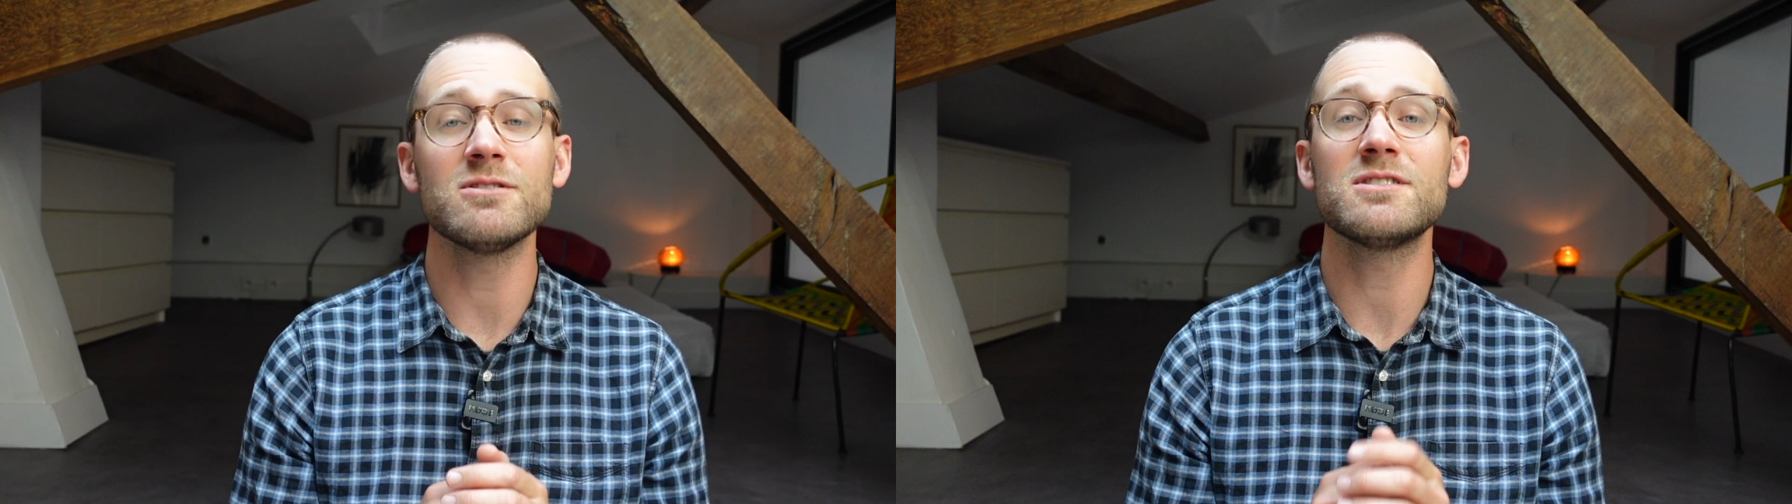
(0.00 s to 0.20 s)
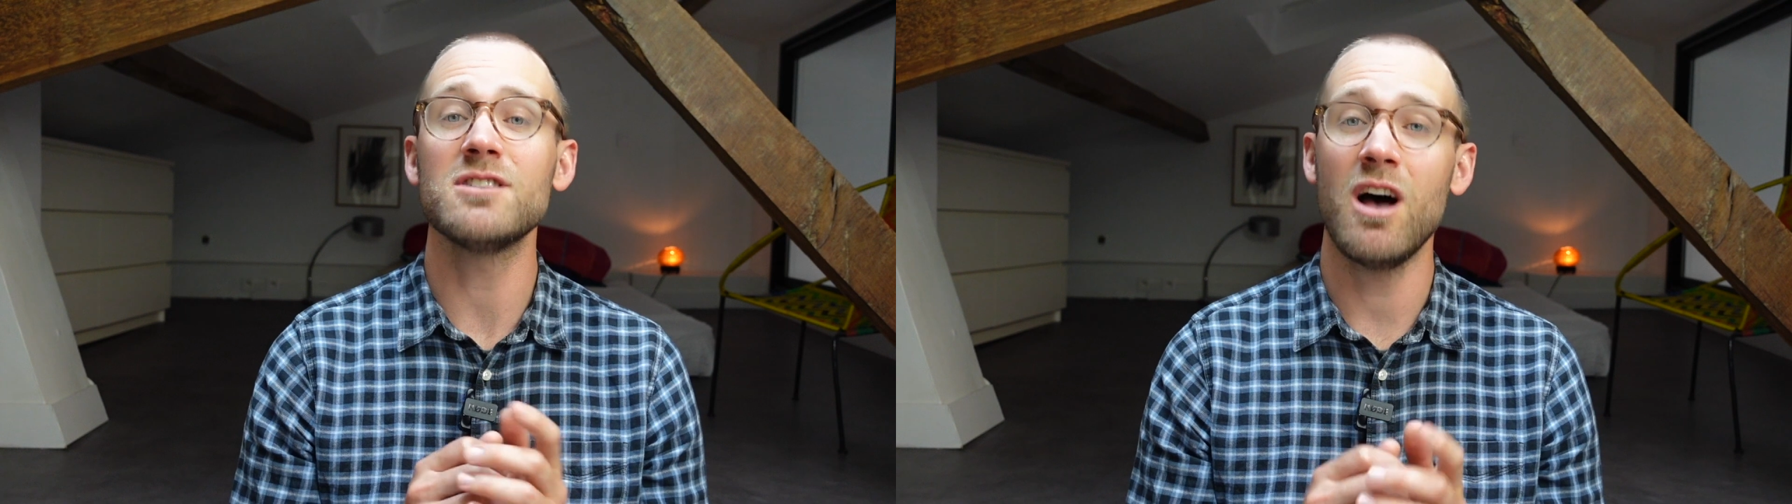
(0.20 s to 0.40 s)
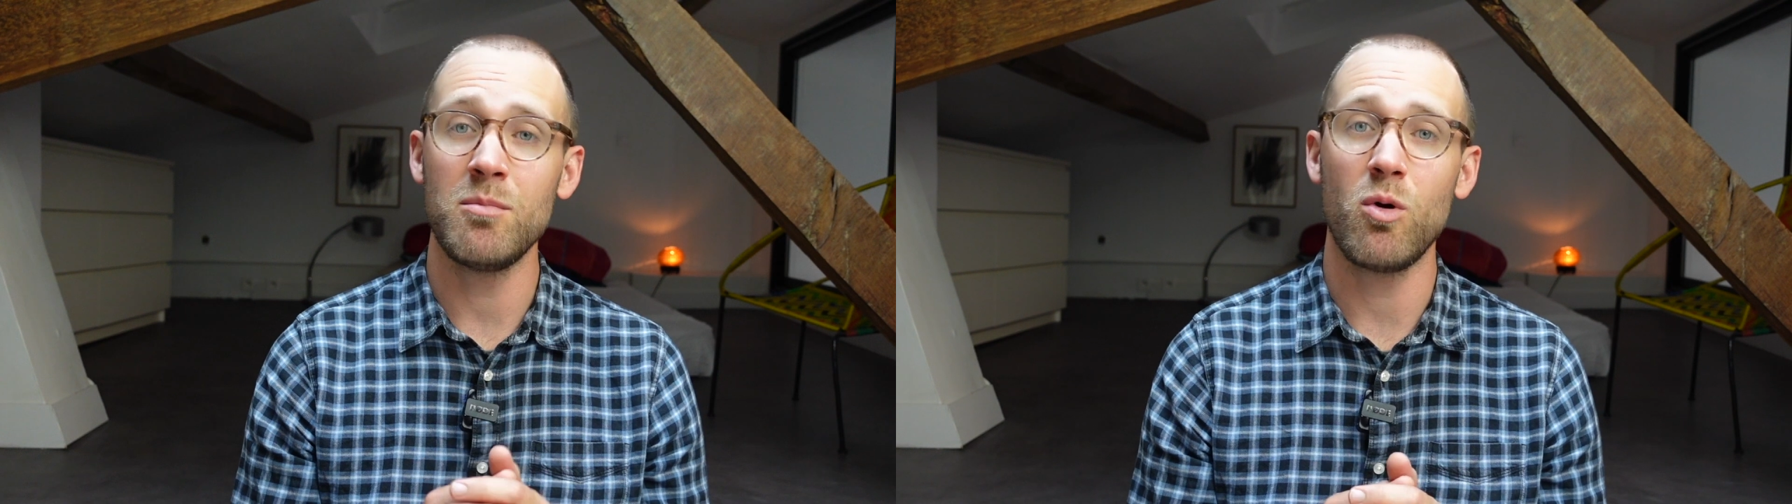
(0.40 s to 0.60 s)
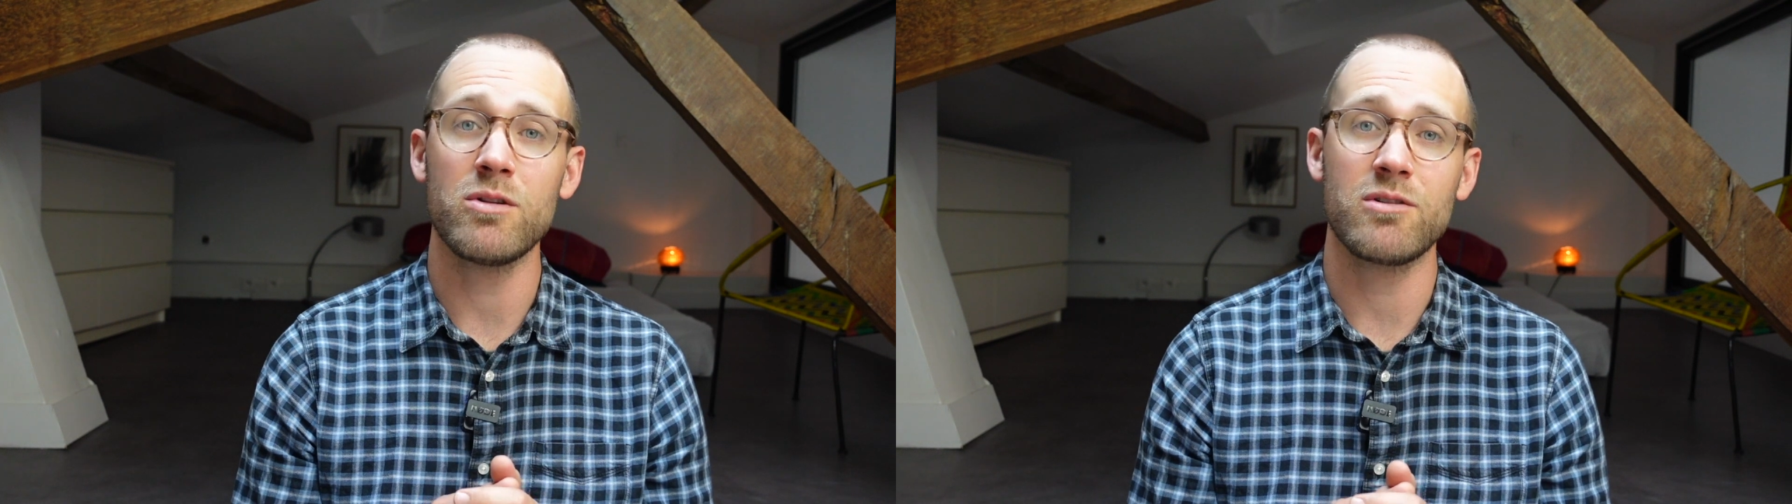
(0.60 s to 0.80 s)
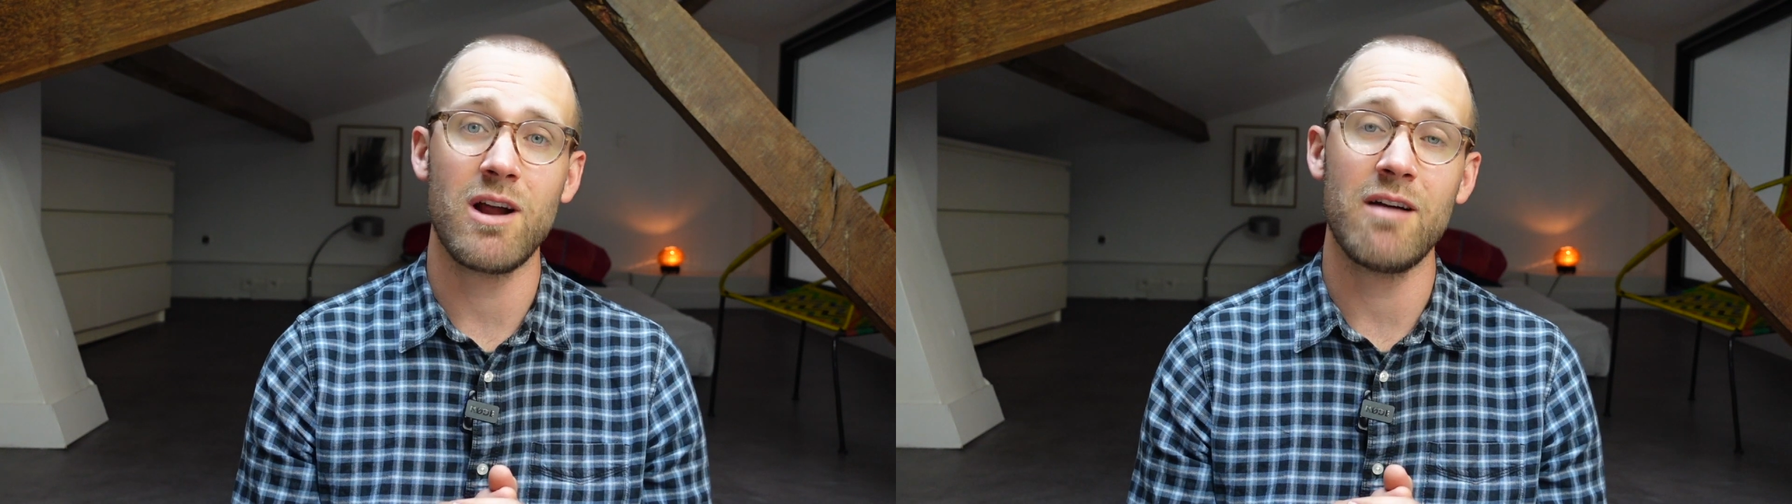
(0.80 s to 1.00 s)
some
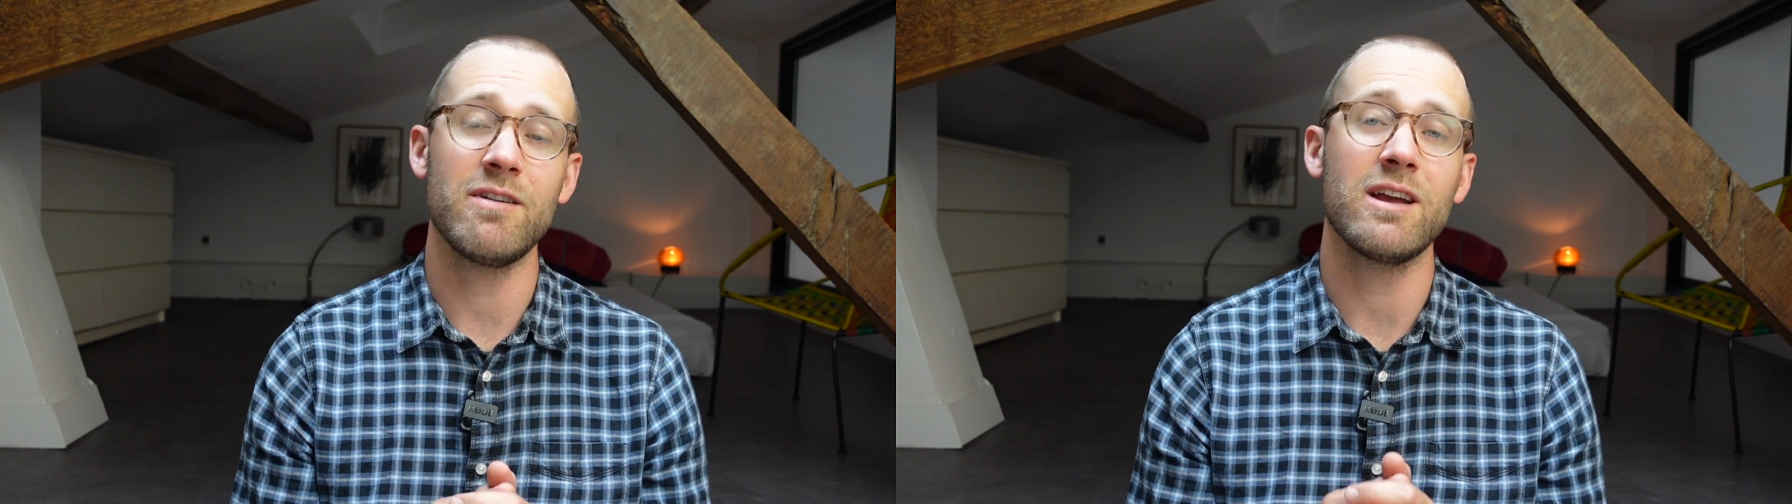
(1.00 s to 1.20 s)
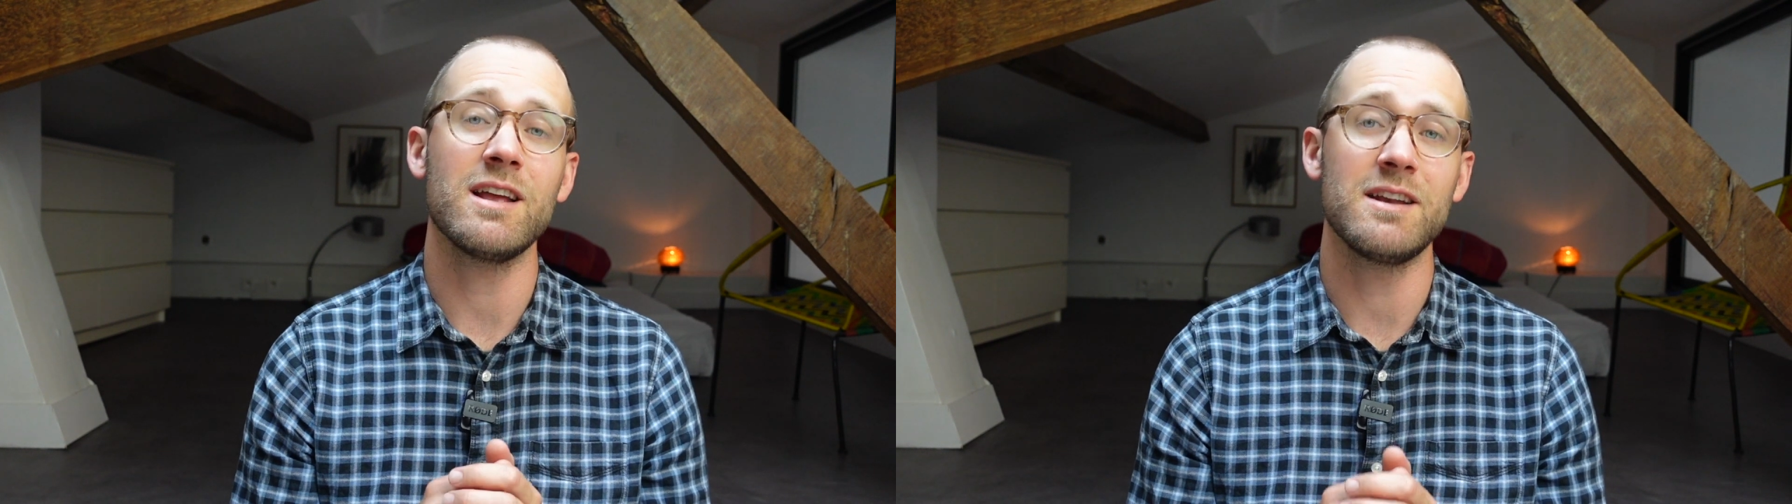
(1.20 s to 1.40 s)
orthographic